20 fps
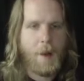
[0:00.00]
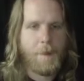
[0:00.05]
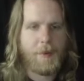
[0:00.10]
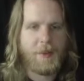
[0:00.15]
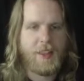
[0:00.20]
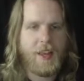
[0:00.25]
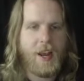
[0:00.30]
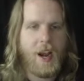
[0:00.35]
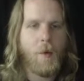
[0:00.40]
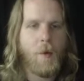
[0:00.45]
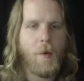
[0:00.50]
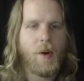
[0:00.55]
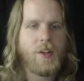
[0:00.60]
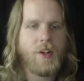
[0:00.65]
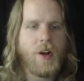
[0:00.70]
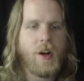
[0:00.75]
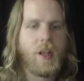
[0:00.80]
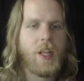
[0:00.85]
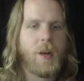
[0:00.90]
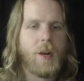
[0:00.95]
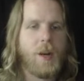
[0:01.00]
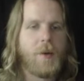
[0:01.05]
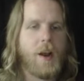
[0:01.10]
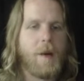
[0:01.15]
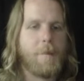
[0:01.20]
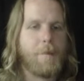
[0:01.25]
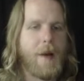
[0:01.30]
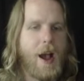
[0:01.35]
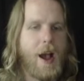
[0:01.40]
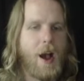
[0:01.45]
But then I want to talk a little bit
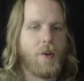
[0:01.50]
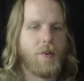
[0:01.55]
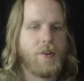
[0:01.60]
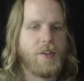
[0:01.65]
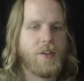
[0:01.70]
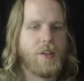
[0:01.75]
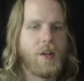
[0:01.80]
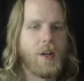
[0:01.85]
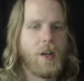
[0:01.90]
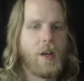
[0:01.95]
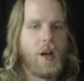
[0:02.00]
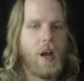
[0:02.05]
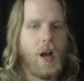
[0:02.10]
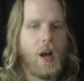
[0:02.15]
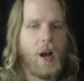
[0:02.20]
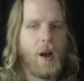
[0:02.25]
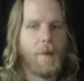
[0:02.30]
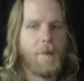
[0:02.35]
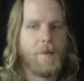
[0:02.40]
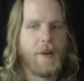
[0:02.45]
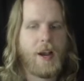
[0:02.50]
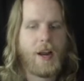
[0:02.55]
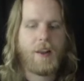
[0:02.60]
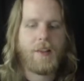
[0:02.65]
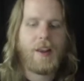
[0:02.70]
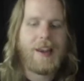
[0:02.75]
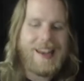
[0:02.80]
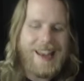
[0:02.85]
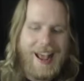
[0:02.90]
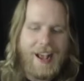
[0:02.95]
about kind of
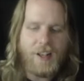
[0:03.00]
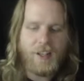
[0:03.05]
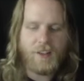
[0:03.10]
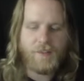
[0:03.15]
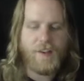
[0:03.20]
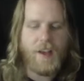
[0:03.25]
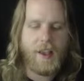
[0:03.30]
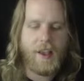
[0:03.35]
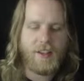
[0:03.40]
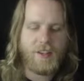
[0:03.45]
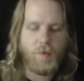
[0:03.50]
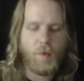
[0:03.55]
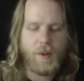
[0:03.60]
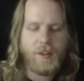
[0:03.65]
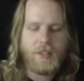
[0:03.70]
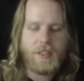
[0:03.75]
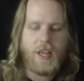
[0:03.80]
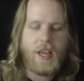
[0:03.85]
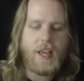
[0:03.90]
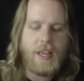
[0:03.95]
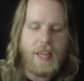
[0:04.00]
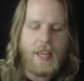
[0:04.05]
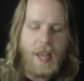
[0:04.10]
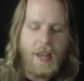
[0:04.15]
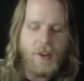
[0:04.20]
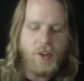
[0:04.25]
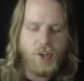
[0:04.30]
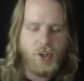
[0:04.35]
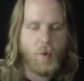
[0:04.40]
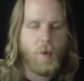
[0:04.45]
the next phase. Once they
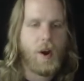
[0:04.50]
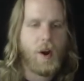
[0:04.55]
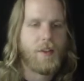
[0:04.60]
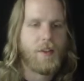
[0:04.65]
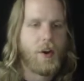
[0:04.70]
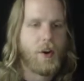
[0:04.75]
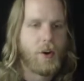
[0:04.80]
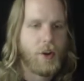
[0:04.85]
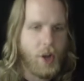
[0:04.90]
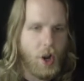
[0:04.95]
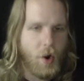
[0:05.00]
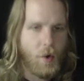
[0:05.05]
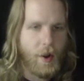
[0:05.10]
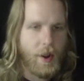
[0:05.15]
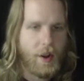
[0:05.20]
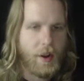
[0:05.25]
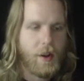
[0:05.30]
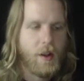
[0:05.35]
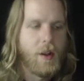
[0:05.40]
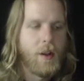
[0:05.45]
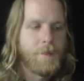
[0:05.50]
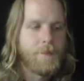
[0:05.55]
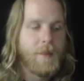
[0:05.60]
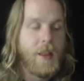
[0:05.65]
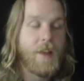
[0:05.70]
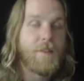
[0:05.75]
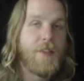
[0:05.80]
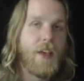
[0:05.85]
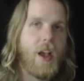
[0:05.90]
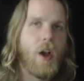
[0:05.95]
get to where they're going,
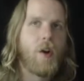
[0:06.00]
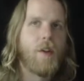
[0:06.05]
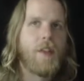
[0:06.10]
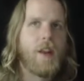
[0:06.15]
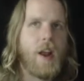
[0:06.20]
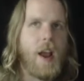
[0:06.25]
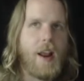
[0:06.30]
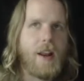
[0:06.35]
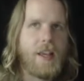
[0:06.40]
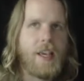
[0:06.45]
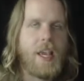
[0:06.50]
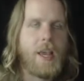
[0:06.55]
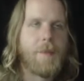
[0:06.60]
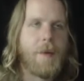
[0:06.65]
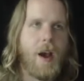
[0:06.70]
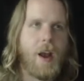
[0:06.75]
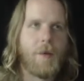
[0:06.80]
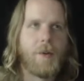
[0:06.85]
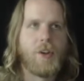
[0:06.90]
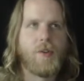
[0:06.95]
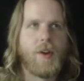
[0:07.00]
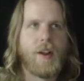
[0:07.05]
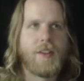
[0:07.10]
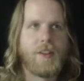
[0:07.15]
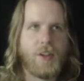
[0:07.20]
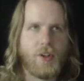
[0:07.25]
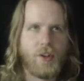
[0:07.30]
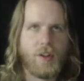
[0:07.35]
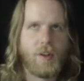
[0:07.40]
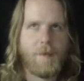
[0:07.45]
if they go to the Night Keep, how do we
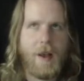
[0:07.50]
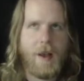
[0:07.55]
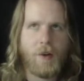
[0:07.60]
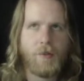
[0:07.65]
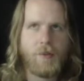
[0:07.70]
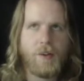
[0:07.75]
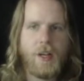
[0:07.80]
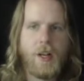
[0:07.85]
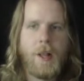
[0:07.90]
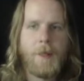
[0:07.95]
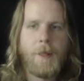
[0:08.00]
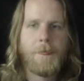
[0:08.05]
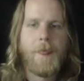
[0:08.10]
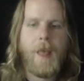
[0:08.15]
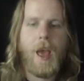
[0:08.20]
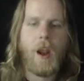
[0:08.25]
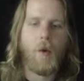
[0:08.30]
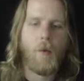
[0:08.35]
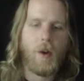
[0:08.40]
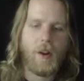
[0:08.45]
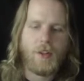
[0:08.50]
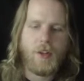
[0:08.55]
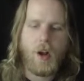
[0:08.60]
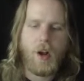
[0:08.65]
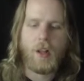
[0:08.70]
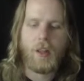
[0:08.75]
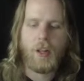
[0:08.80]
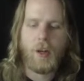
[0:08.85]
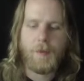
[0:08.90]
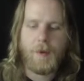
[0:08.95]
transition them out? And I want to
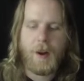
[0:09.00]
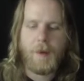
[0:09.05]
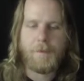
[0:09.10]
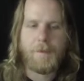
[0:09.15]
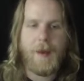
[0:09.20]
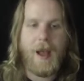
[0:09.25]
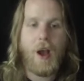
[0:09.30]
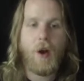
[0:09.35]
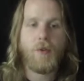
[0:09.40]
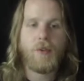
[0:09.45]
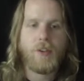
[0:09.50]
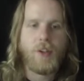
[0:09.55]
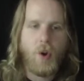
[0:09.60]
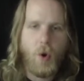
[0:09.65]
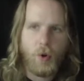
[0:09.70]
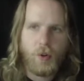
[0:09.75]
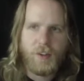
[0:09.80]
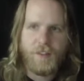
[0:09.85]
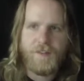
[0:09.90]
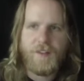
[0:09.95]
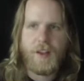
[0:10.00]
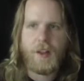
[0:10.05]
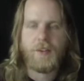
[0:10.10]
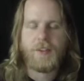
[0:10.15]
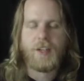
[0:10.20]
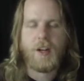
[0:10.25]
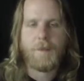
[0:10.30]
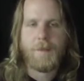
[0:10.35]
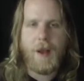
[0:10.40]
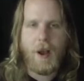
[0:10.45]
talk a little bit about Golden
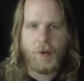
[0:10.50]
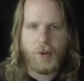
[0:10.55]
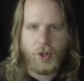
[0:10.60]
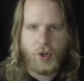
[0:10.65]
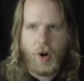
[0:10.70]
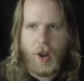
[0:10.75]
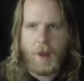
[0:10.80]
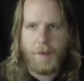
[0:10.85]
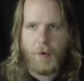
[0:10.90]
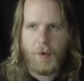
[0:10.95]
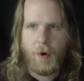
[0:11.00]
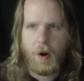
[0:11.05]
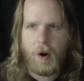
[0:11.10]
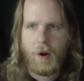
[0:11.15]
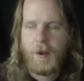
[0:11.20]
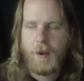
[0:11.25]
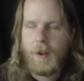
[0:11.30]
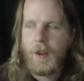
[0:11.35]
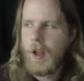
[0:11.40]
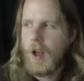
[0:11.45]
Fields and about Tribor.